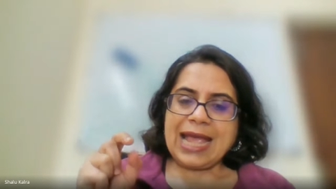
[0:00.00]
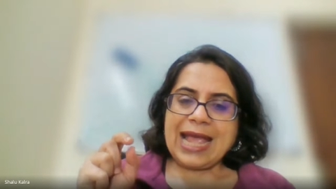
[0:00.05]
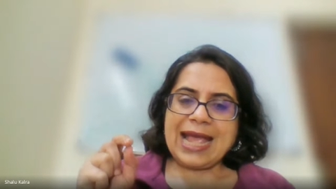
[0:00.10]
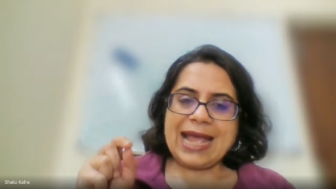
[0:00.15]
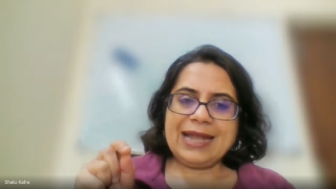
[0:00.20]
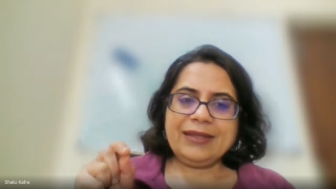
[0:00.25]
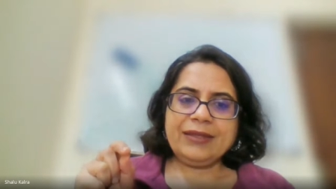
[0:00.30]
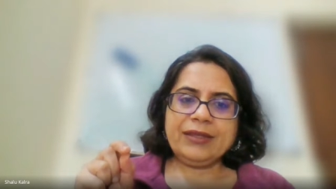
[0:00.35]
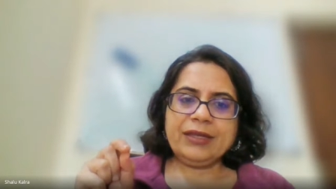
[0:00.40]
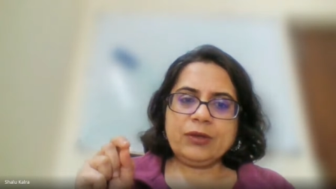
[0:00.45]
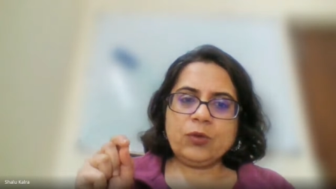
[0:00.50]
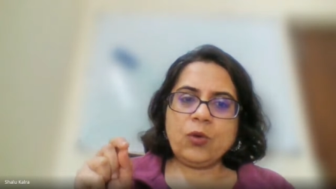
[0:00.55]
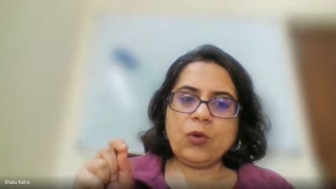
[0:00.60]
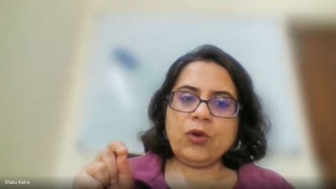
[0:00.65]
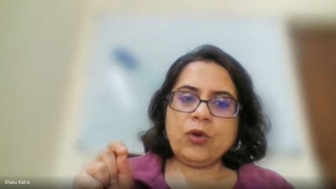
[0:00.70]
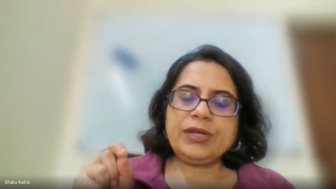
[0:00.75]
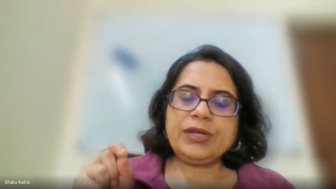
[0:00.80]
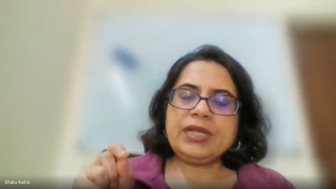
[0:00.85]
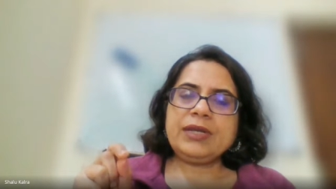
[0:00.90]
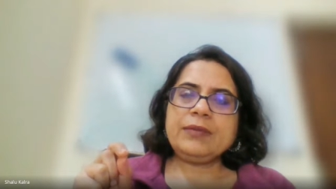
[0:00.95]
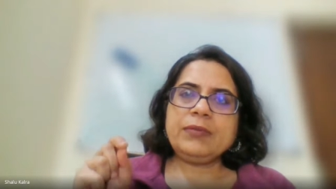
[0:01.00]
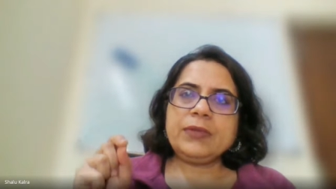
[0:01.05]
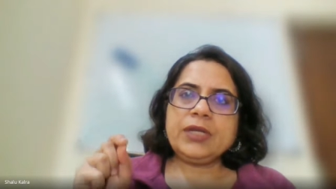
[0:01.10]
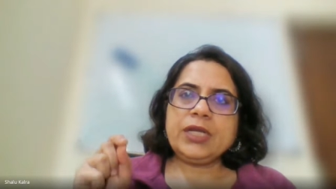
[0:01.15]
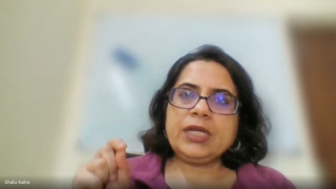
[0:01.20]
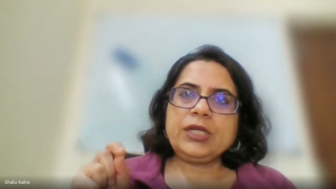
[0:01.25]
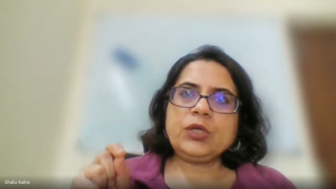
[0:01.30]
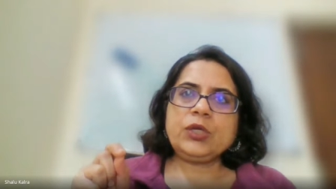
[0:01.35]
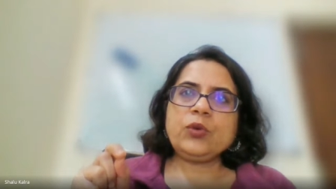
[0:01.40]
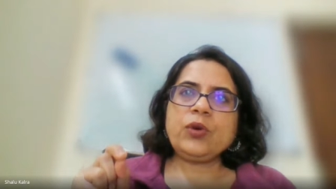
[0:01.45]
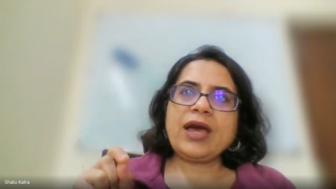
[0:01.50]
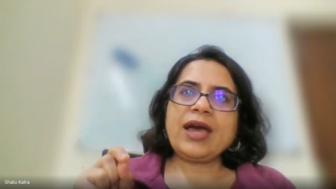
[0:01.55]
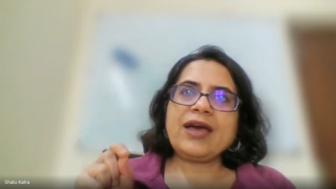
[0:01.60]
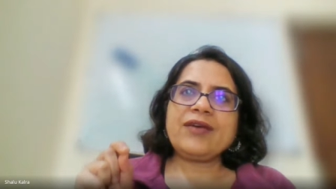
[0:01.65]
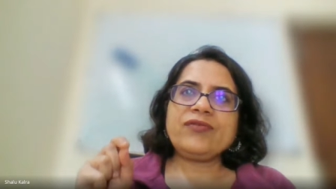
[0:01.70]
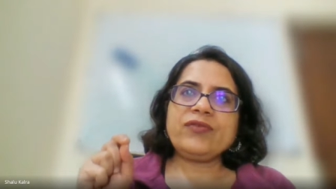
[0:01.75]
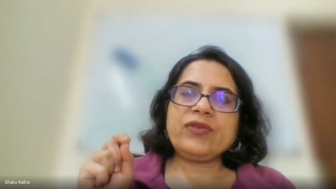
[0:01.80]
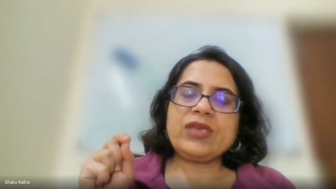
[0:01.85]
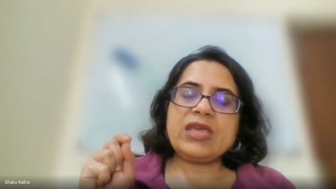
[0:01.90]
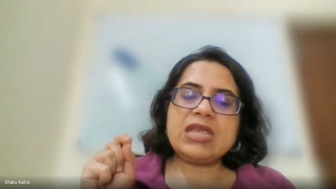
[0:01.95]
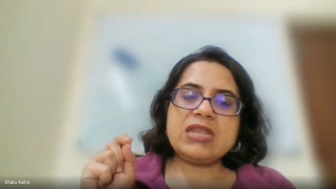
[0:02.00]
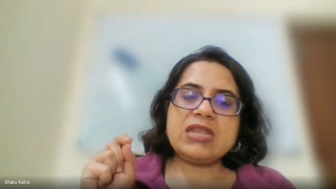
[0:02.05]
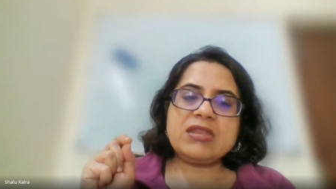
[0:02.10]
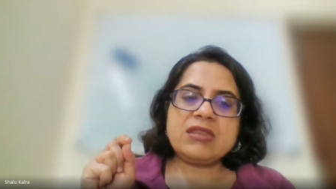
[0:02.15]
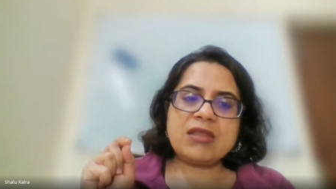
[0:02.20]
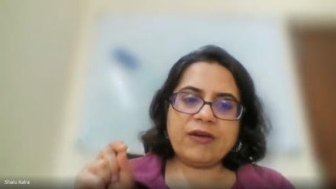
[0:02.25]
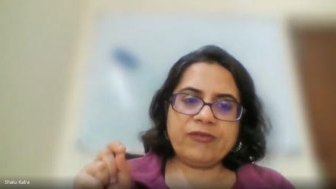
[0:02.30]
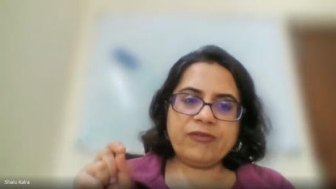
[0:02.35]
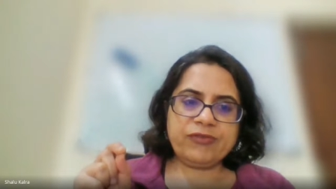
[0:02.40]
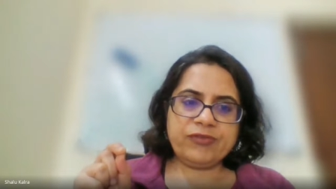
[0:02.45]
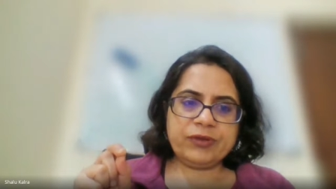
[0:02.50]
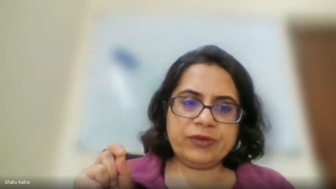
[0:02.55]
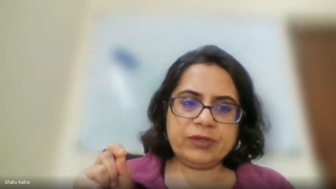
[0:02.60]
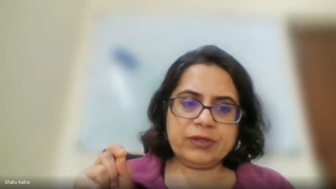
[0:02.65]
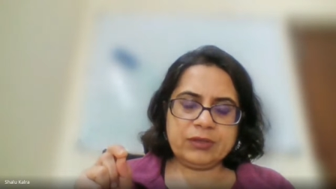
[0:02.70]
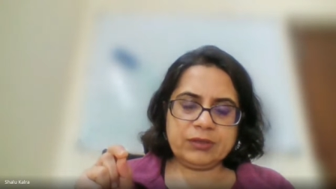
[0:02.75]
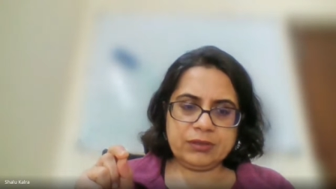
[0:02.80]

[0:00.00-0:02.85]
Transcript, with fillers: And the core team need to have enough